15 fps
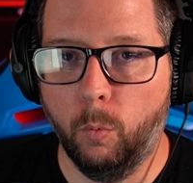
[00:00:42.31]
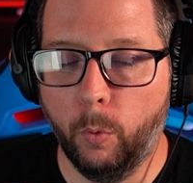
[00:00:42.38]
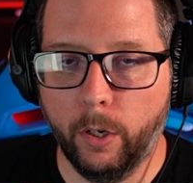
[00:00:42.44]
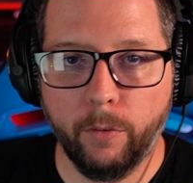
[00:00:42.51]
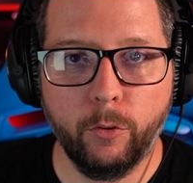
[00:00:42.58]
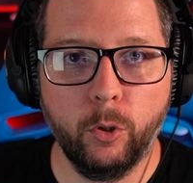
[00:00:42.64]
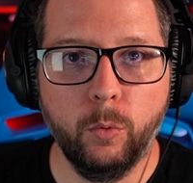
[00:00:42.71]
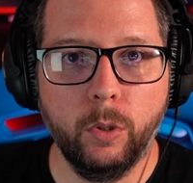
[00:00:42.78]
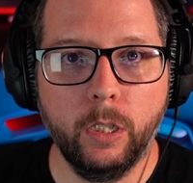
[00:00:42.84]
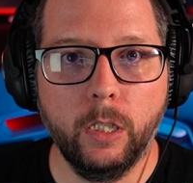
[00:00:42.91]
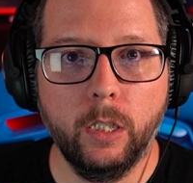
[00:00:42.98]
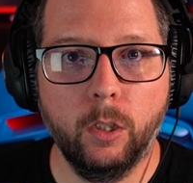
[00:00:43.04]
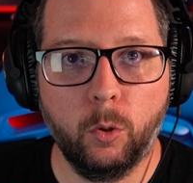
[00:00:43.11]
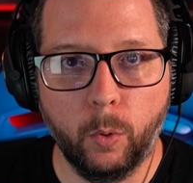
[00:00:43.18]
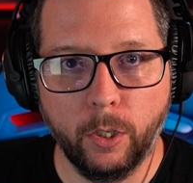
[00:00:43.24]
Whatever you
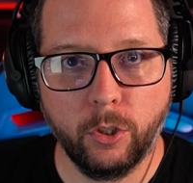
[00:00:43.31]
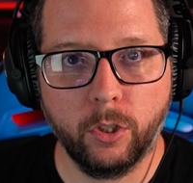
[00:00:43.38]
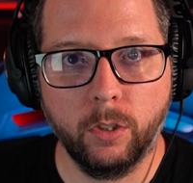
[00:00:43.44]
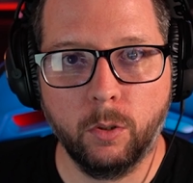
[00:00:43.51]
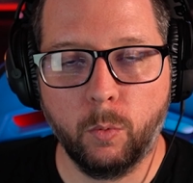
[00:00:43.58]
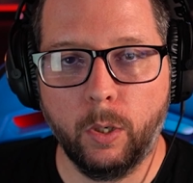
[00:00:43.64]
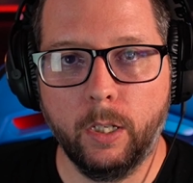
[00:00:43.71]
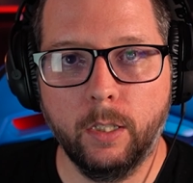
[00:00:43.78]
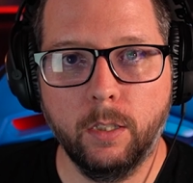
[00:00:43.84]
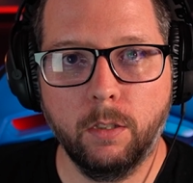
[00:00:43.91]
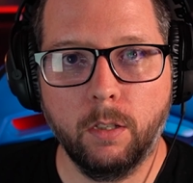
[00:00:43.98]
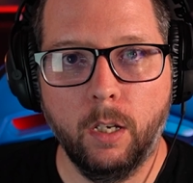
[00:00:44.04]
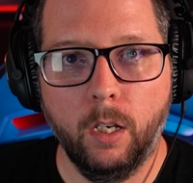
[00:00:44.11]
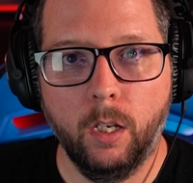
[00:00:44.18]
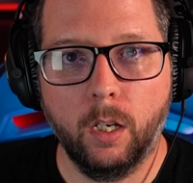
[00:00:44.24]
need,
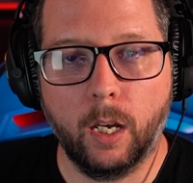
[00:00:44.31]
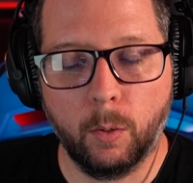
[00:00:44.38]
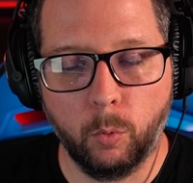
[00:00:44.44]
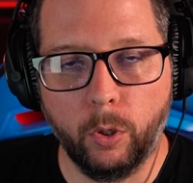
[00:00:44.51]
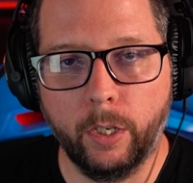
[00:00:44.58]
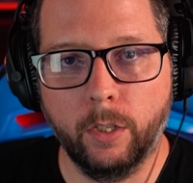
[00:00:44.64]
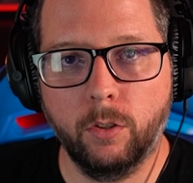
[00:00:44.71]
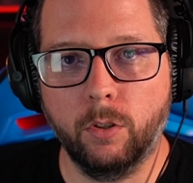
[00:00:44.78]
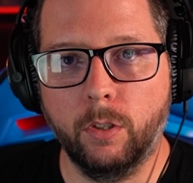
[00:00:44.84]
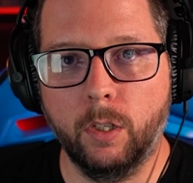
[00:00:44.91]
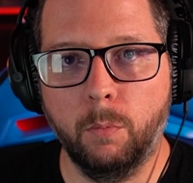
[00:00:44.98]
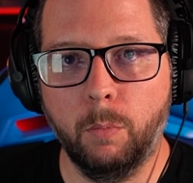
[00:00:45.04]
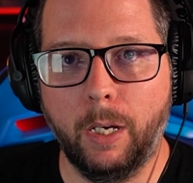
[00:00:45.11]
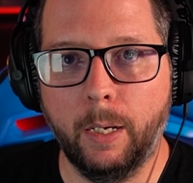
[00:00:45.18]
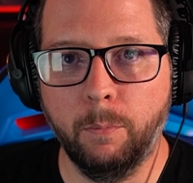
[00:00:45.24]
questions-wise, I will answer
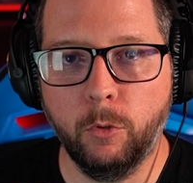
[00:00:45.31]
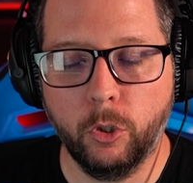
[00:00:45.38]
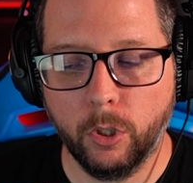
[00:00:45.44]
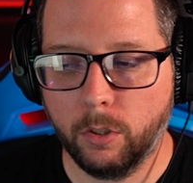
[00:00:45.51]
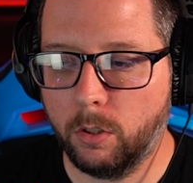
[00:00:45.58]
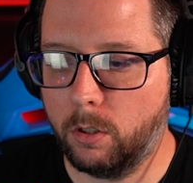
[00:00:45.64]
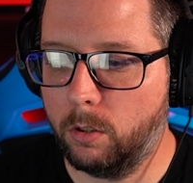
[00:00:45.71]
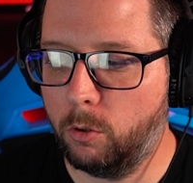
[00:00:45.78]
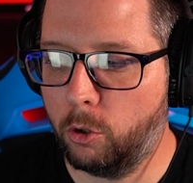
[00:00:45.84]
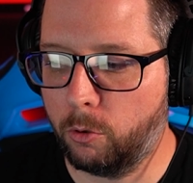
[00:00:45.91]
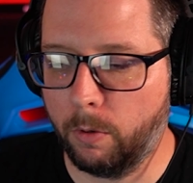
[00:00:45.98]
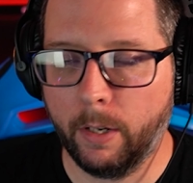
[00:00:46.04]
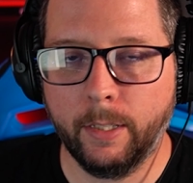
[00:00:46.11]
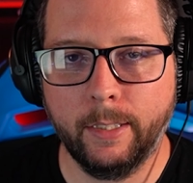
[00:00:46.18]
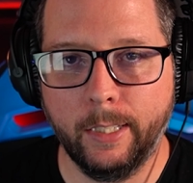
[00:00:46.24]
them. I'm just
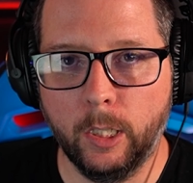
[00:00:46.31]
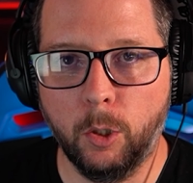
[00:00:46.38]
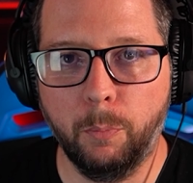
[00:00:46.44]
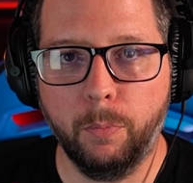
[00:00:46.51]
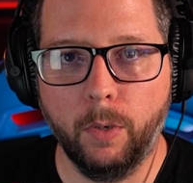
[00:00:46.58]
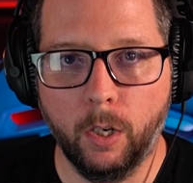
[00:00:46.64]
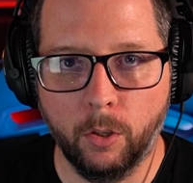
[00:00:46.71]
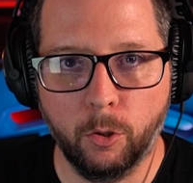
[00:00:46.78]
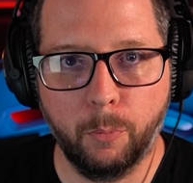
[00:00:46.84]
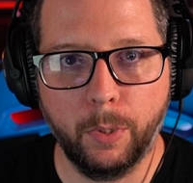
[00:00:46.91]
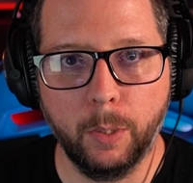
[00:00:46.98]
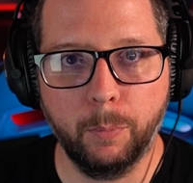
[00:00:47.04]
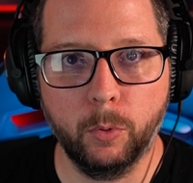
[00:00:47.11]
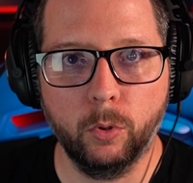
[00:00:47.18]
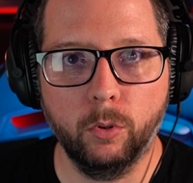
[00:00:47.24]
trying to help other
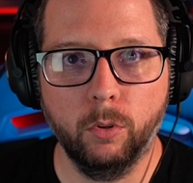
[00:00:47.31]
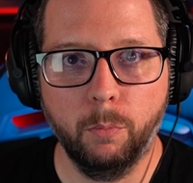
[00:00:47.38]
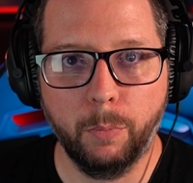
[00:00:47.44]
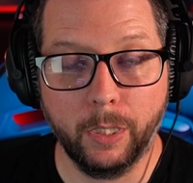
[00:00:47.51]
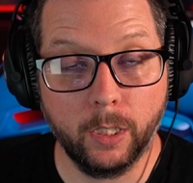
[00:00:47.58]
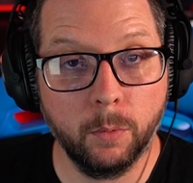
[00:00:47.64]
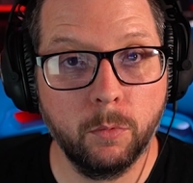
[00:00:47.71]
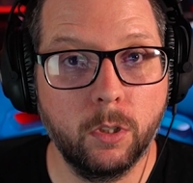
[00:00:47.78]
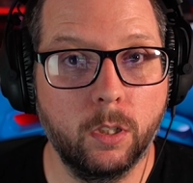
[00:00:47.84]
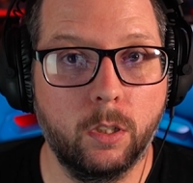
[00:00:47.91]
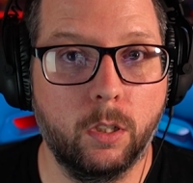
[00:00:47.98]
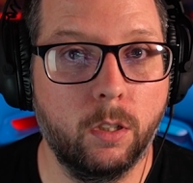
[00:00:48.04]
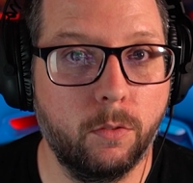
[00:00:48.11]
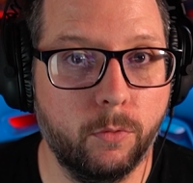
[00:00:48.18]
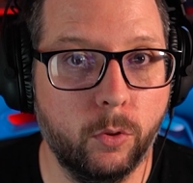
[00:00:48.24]
people become
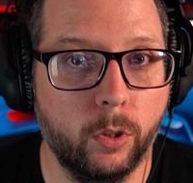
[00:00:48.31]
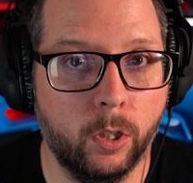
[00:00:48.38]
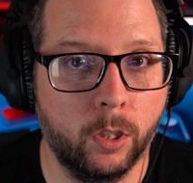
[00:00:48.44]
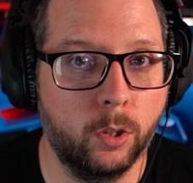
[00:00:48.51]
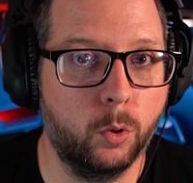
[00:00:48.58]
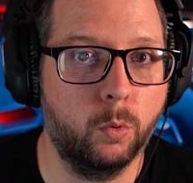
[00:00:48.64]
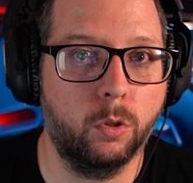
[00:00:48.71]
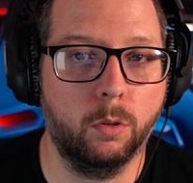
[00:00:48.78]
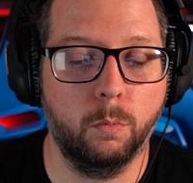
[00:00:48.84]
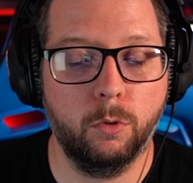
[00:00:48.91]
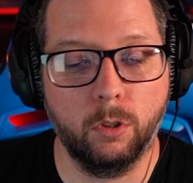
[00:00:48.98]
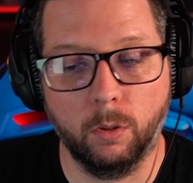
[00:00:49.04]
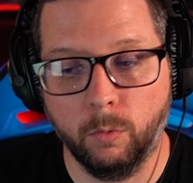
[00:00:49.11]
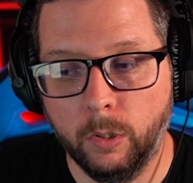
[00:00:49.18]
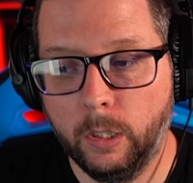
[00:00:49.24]
successful on
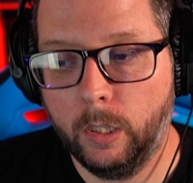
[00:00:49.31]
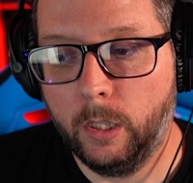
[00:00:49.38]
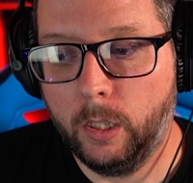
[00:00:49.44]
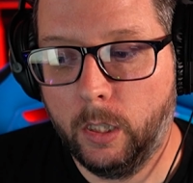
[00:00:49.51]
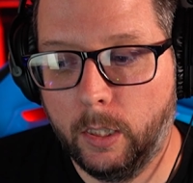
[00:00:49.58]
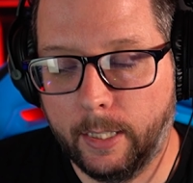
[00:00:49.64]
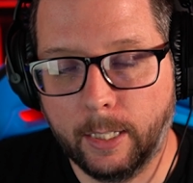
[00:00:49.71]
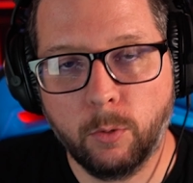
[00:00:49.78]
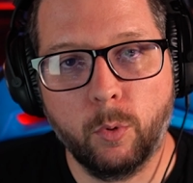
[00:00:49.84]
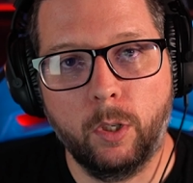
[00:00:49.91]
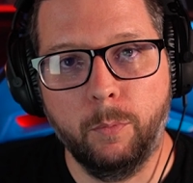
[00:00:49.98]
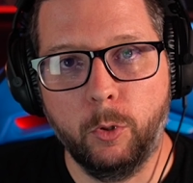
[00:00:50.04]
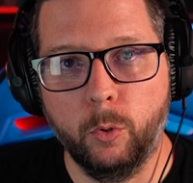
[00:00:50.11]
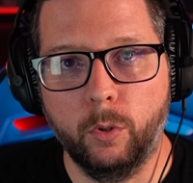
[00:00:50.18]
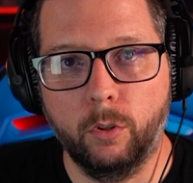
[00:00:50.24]
YouTube. So that's
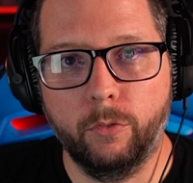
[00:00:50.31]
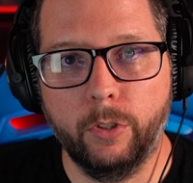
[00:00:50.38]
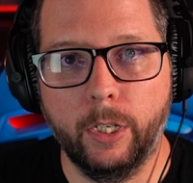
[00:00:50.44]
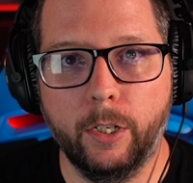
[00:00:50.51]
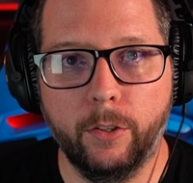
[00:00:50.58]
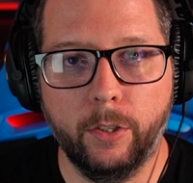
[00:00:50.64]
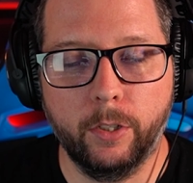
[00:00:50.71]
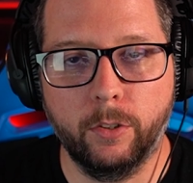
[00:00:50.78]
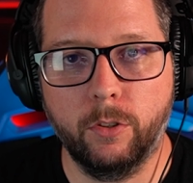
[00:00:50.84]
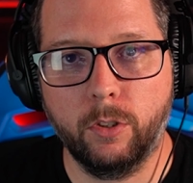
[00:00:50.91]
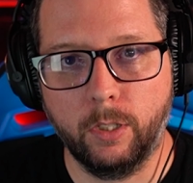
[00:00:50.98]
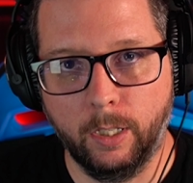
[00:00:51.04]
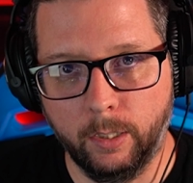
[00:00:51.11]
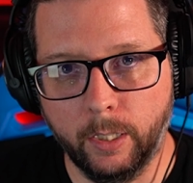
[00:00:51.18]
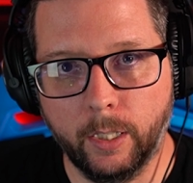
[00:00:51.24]
what I'm doing over there.
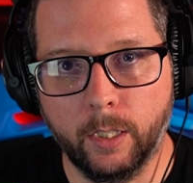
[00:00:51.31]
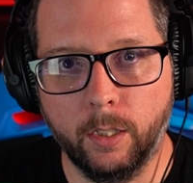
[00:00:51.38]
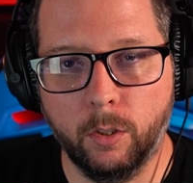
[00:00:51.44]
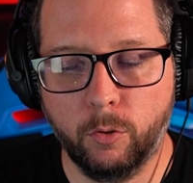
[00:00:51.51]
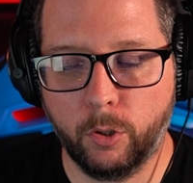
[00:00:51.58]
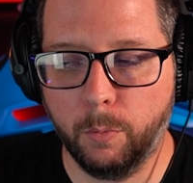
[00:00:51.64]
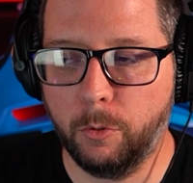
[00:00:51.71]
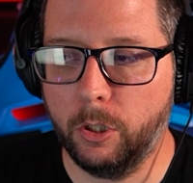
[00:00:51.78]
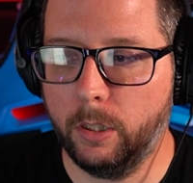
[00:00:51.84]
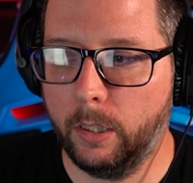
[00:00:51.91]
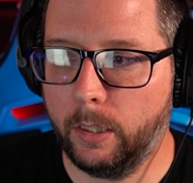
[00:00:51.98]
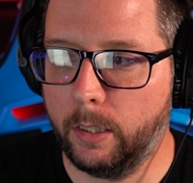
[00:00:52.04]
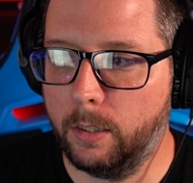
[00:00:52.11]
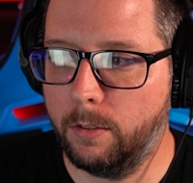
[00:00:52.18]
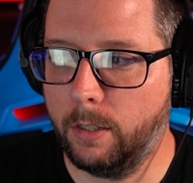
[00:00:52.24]
There's a link in the description,
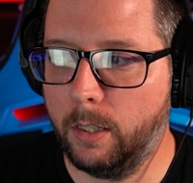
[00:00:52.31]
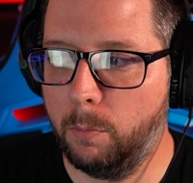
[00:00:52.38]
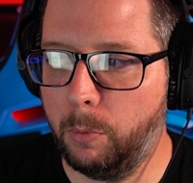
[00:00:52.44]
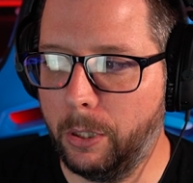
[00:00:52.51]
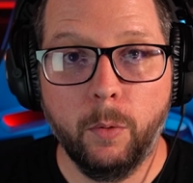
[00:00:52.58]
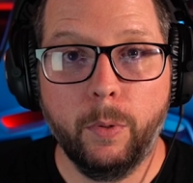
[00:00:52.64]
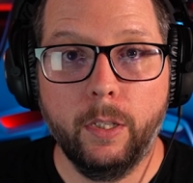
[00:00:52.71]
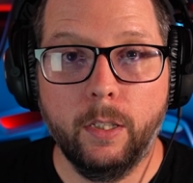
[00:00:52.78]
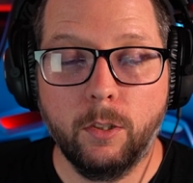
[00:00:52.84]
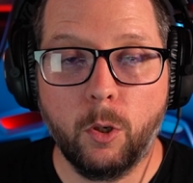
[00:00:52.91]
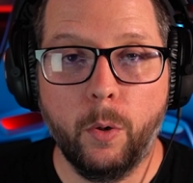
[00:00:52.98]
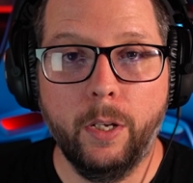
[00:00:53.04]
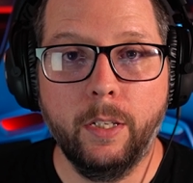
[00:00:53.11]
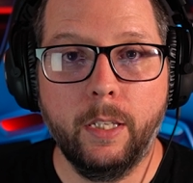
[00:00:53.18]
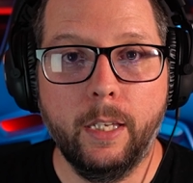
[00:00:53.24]
like I said. But anyway, let's
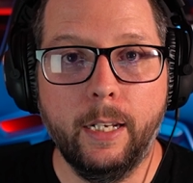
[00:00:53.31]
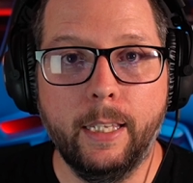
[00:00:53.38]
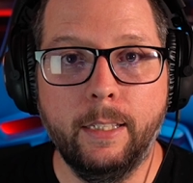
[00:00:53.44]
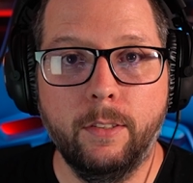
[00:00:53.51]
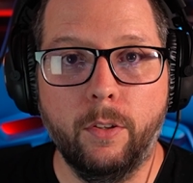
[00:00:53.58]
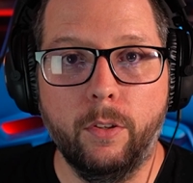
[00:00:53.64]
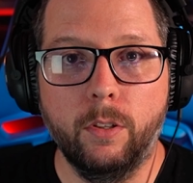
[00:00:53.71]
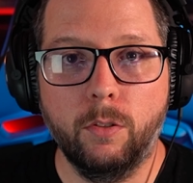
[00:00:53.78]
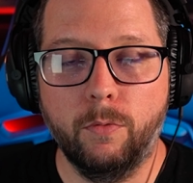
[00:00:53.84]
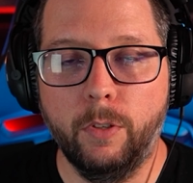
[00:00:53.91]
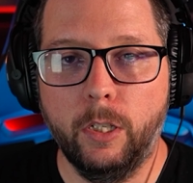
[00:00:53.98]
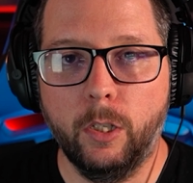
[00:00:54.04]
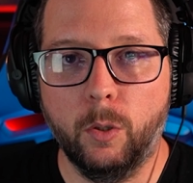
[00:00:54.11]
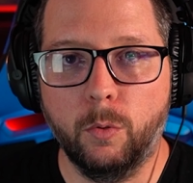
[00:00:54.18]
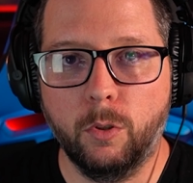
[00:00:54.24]
go ahead and get into this
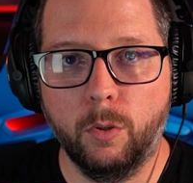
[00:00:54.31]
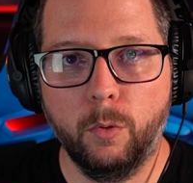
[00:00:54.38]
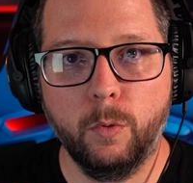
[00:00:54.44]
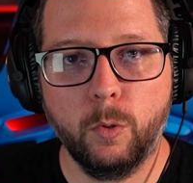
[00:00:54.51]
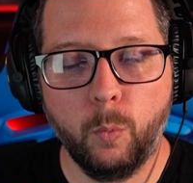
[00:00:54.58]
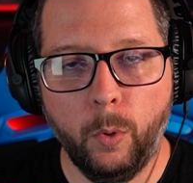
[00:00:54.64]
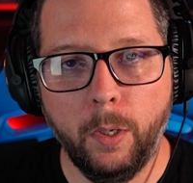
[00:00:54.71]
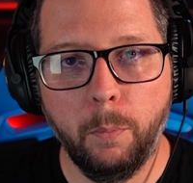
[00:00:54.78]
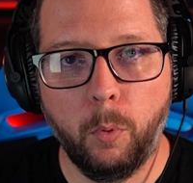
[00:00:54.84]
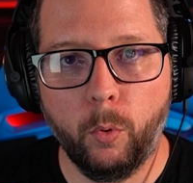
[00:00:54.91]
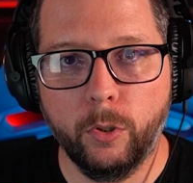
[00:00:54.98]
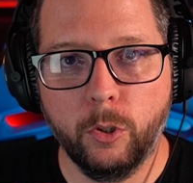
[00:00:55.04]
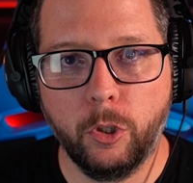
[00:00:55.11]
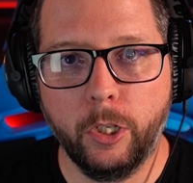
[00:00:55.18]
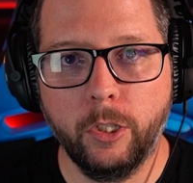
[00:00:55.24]
video. So there was one
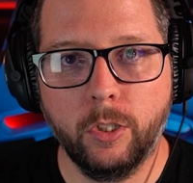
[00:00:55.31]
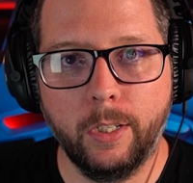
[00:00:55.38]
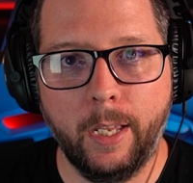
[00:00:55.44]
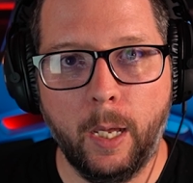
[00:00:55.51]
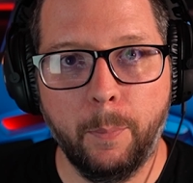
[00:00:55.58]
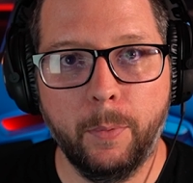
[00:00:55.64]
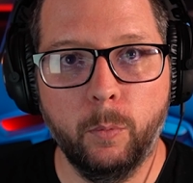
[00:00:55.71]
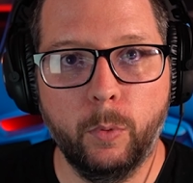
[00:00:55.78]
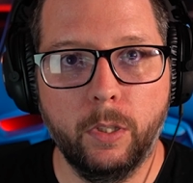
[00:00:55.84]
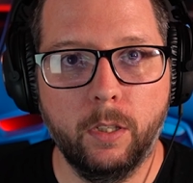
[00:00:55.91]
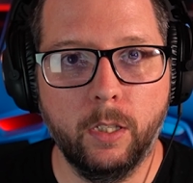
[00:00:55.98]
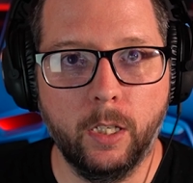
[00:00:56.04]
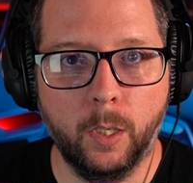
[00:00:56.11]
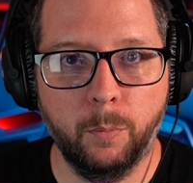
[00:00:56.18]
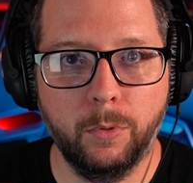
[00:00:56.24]
important change that happened
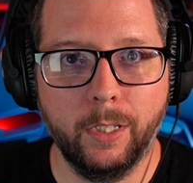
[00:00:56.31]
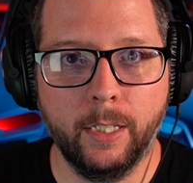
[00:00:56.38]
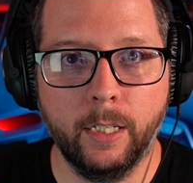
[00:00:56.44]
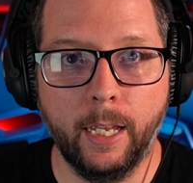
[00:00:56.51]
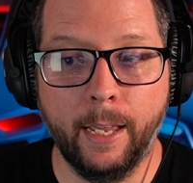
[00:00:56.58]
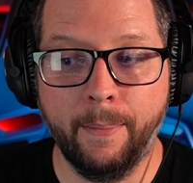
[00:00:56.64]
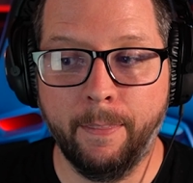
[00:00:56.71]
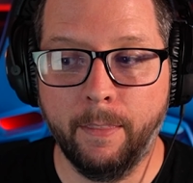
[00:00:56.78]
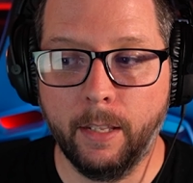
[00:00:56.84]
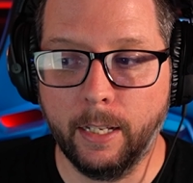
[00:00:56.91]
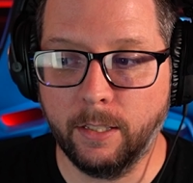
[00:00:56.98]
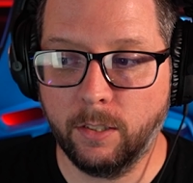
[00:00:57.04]
with the update, and